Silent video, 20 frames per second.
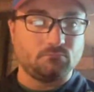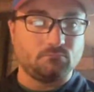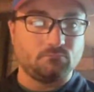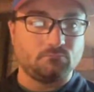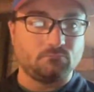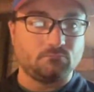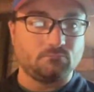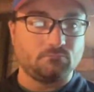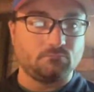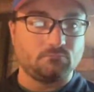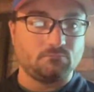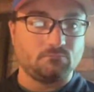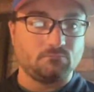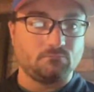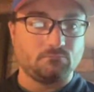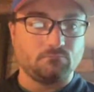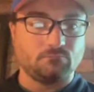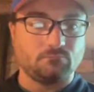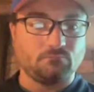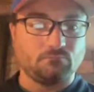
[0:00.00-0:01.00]

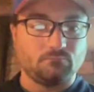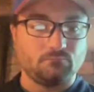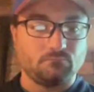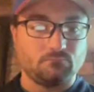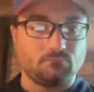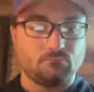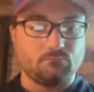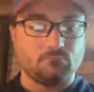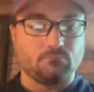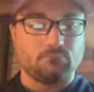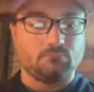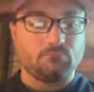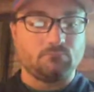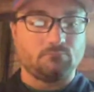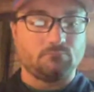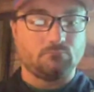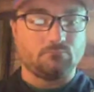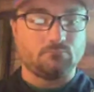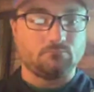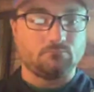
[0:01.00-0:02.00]

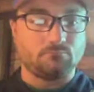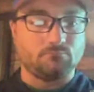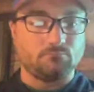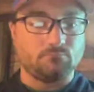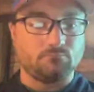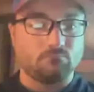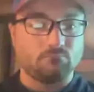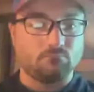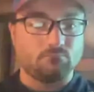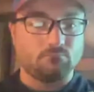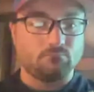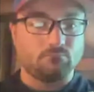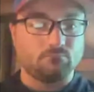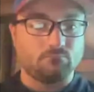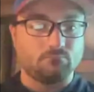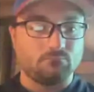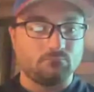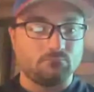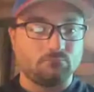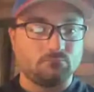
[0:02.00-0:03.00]

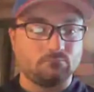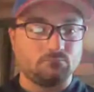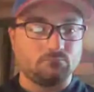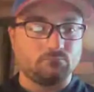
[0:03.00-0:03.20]
This person isn't speaking.